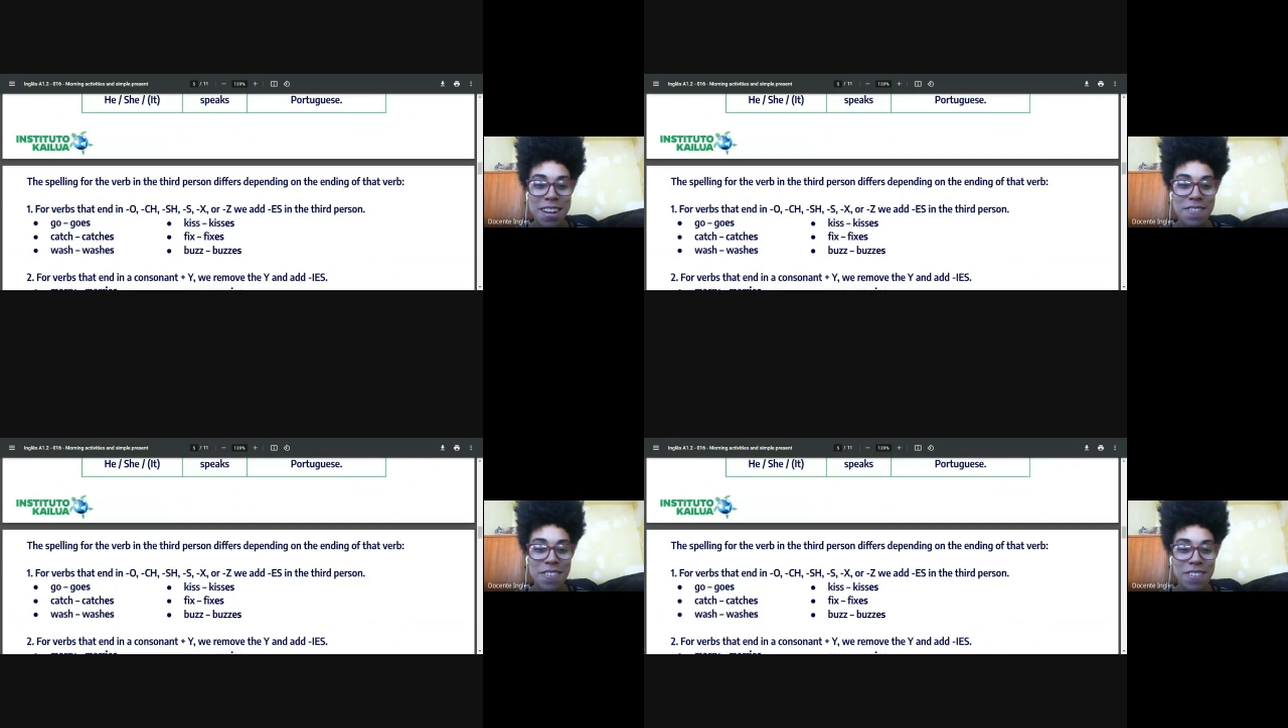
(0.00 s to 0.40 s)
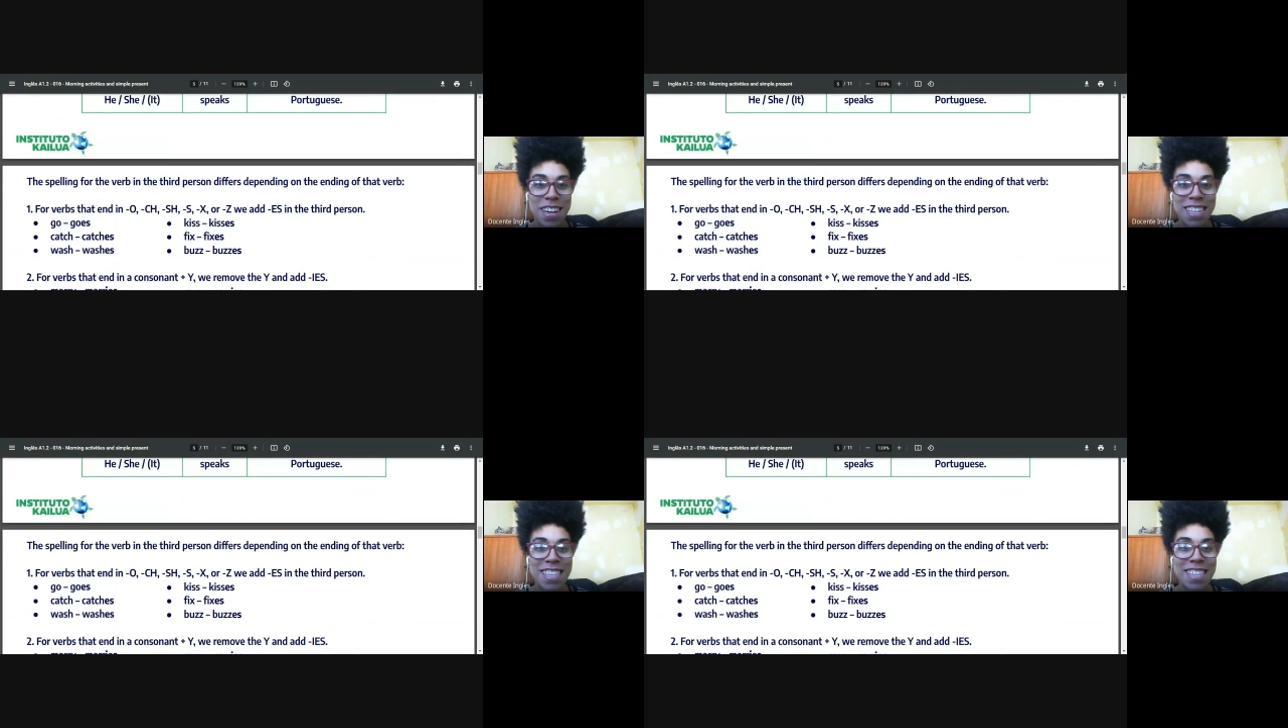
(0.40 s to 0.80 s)
all
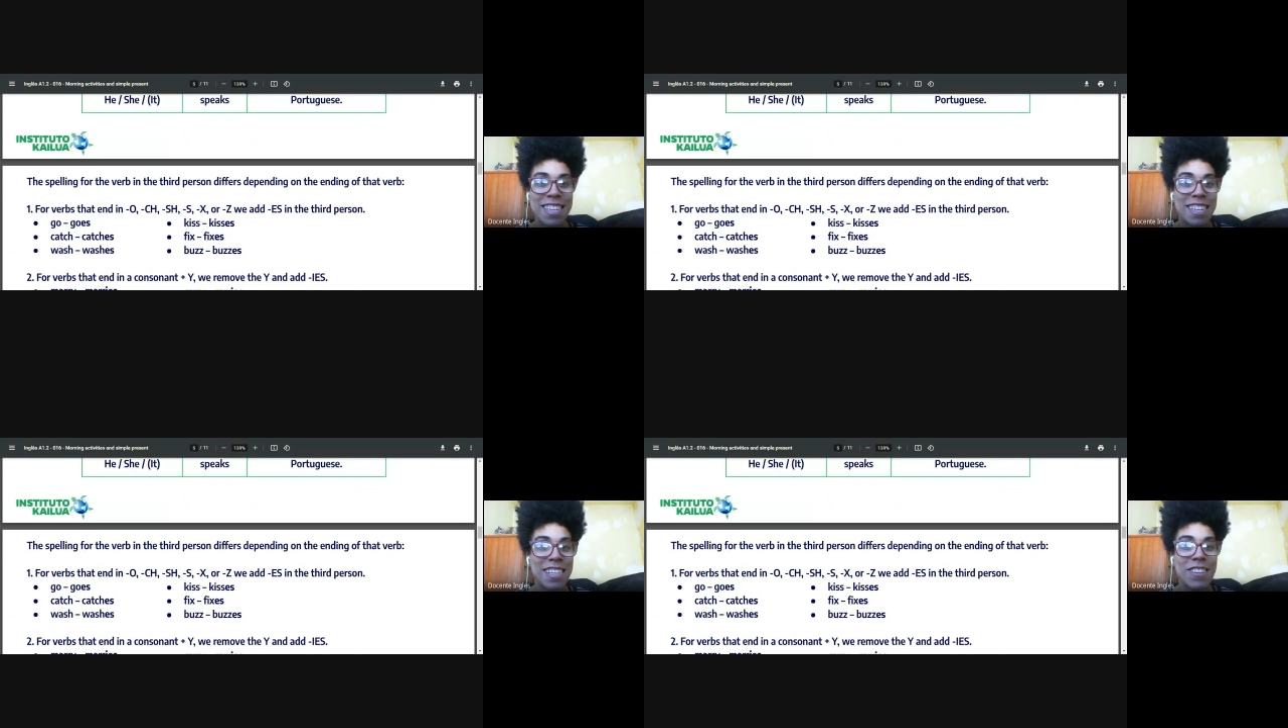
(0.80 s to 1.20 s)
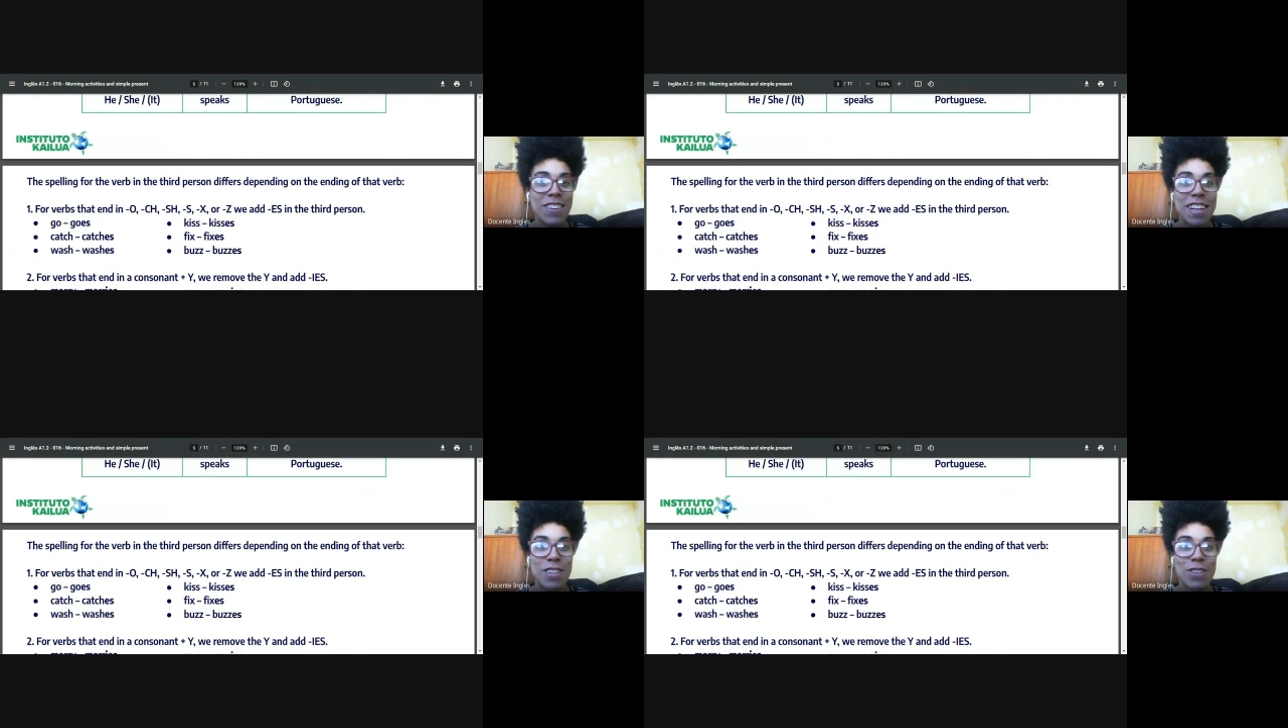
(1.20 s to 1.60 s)
right? So
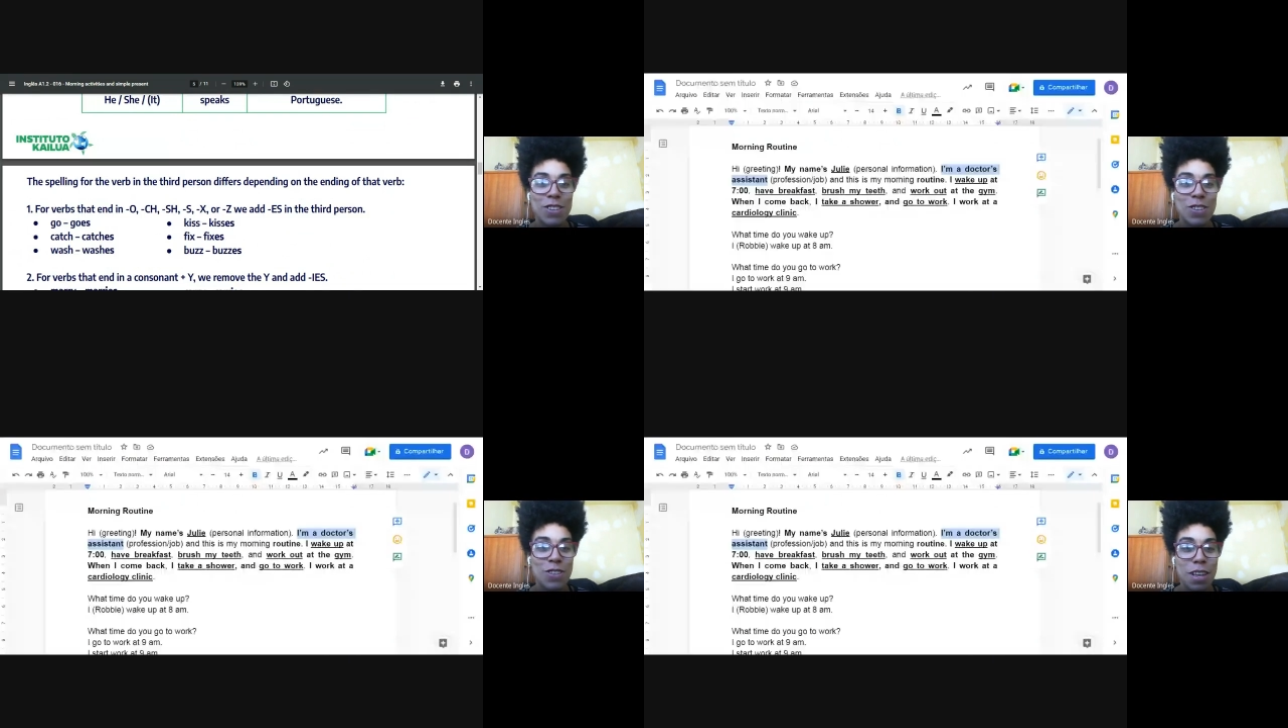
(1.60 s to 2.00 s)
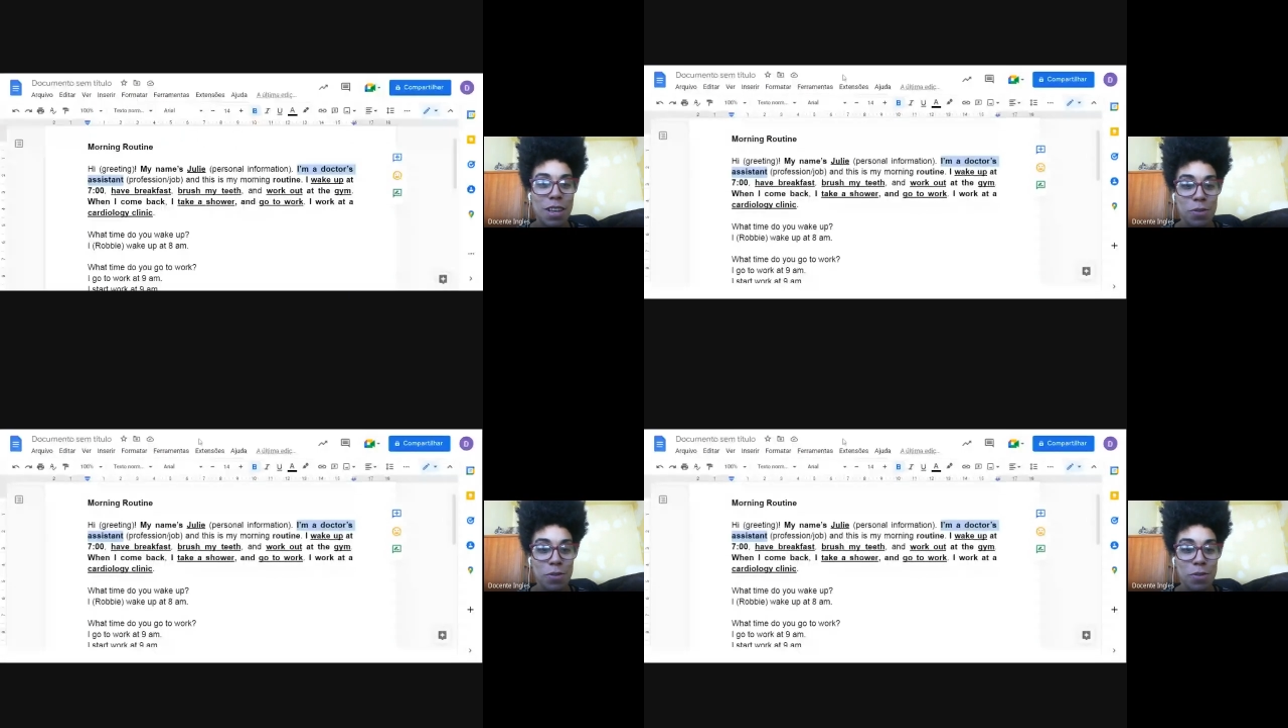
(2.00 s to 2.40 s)
let's change
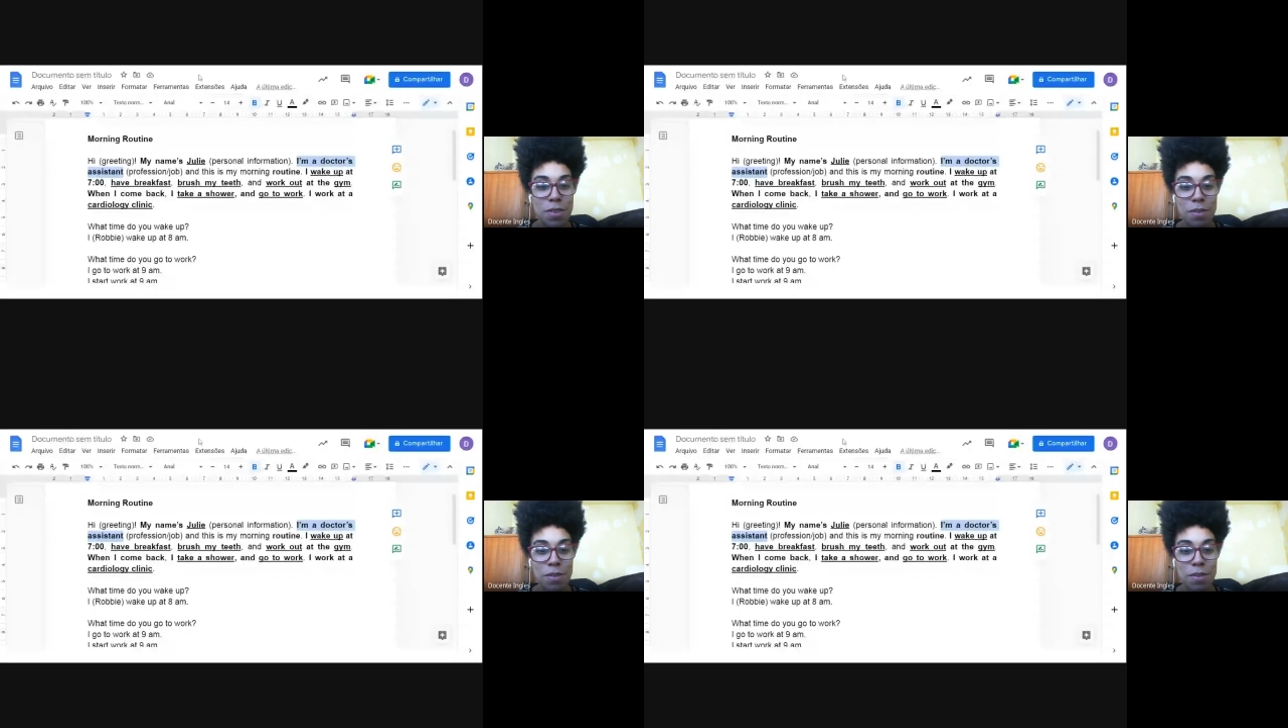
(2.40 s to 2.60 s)
tables.